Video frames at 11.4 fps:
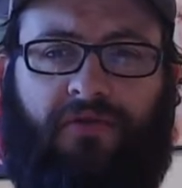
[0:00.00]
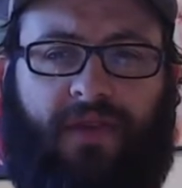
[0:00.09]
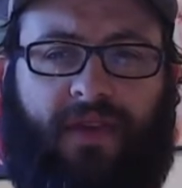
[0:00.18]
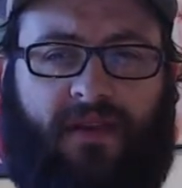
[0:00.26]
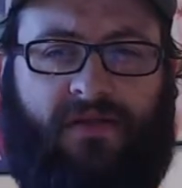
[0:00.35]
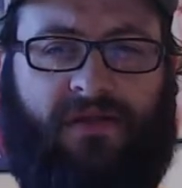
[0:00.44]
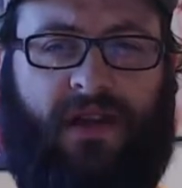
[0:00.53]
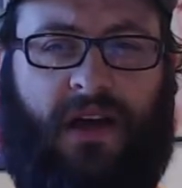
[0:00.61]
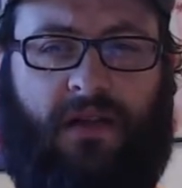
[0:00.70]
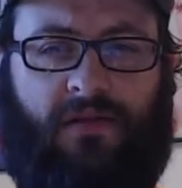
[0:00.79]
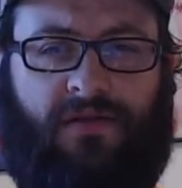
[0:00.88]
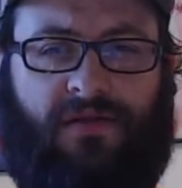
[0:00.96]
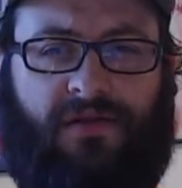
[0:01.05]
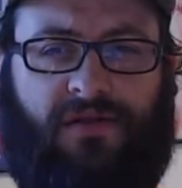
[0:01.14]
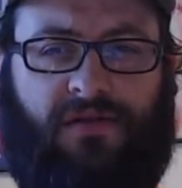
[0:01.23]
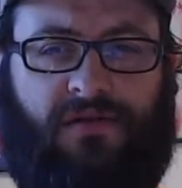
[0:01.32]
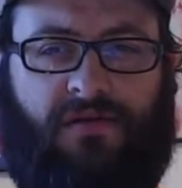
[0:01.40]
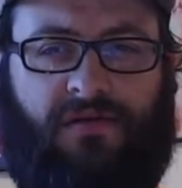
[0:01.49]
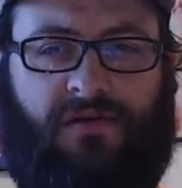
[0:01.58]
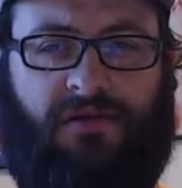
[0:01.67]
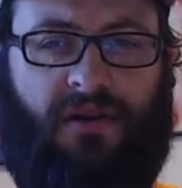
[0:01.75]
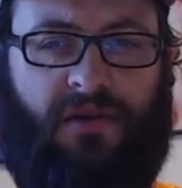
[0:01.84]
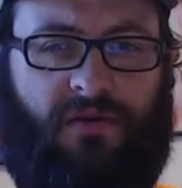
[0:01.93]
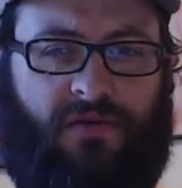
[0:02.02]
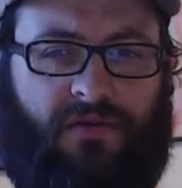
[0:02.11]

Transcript: thousand dollars, so